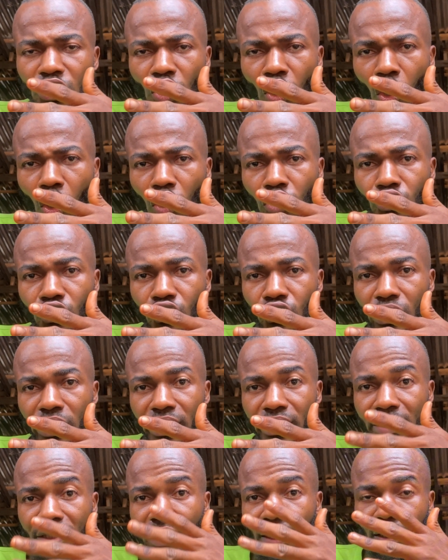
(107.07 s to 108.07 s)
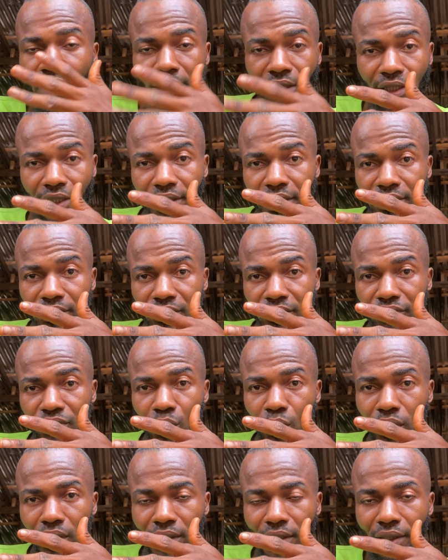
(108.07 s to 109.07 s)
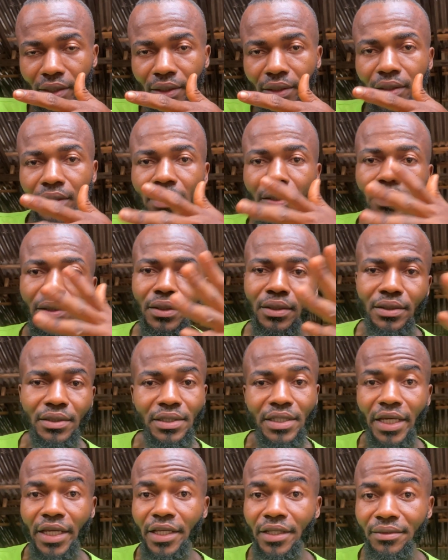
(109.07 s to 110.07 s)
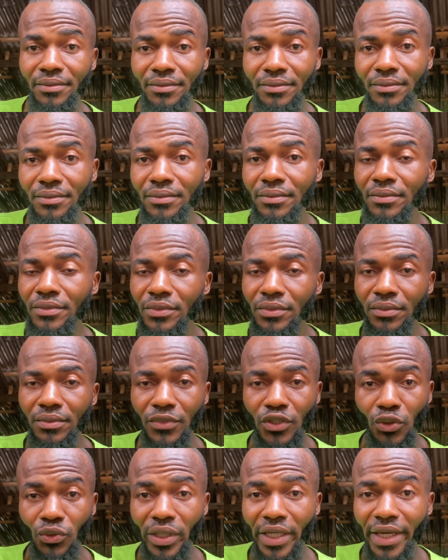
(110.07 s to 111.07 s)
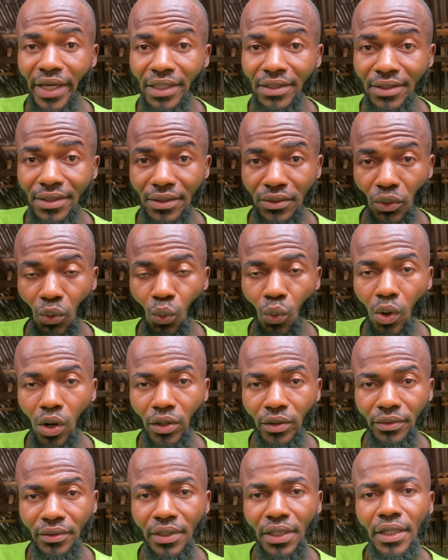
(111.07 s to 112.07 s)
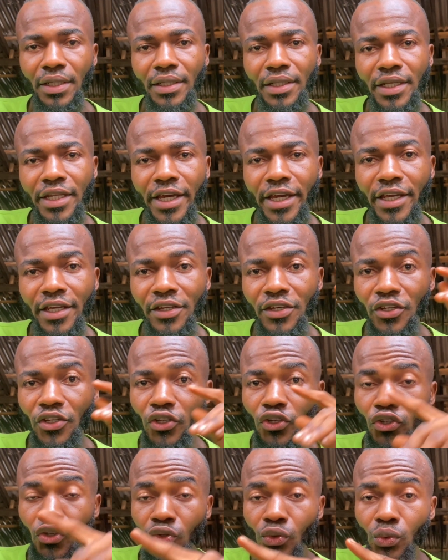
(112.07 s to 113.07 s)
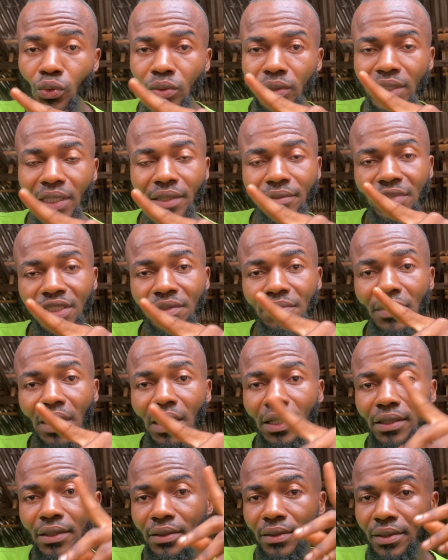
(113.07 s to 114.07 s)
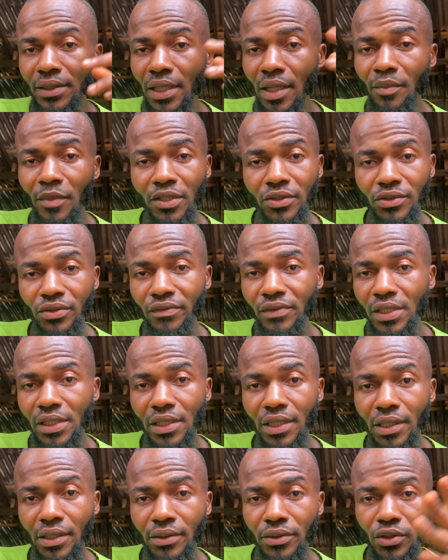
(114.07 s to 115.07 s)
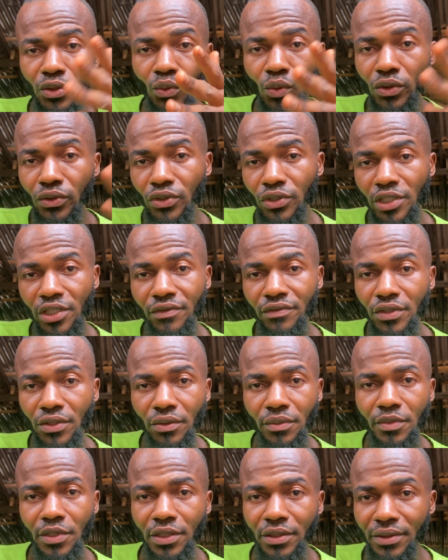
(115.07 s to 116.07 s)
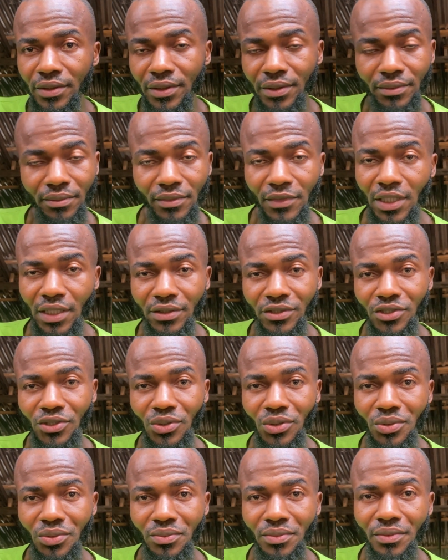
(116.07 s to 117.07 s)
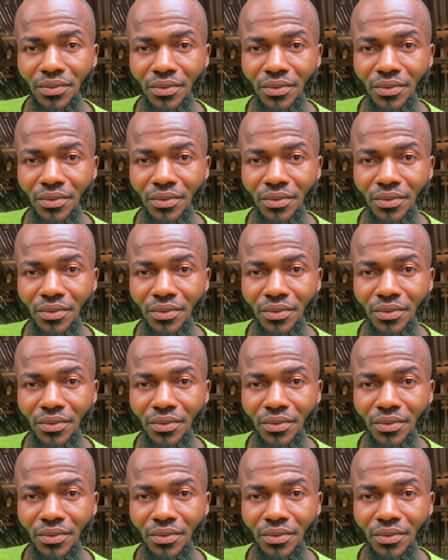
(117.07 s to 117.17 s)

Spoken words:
100 liters of water, then you get 1. Then you times it by the amount of liter you want to give to your birds. That's all.